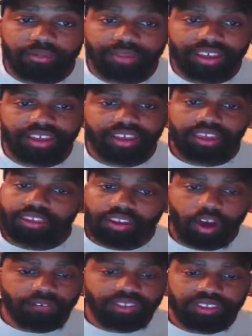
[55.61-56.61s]
The
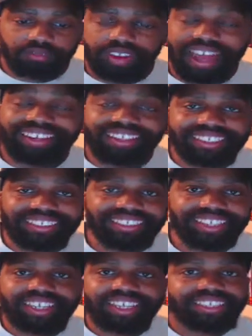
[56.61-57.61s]
offensive line looks
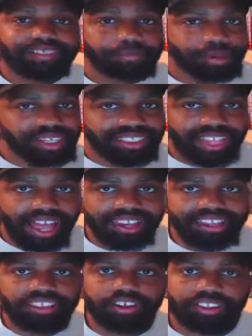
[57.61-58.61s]
pretty
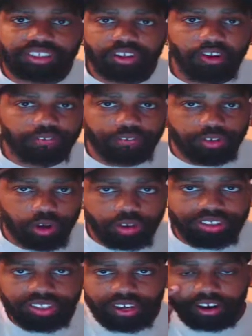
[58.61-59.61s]
solid. There are a few
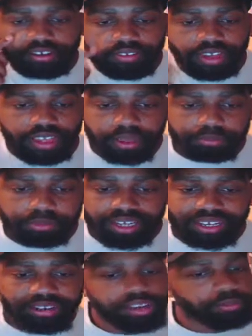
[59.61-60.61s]
holes in there,
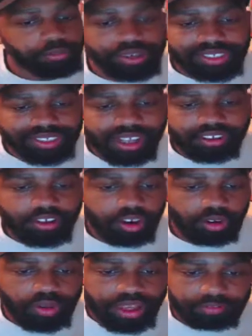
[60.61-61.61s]
but pretty solid
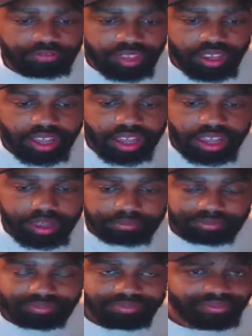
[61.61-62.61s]
all
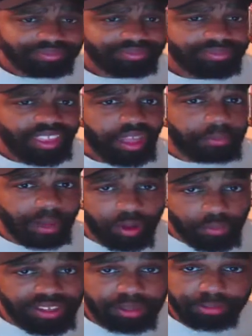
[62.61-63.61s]
around. My
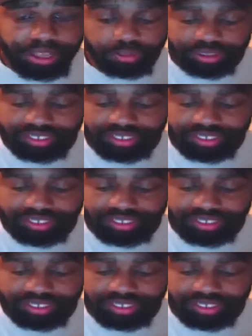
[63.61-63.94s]
one complaint with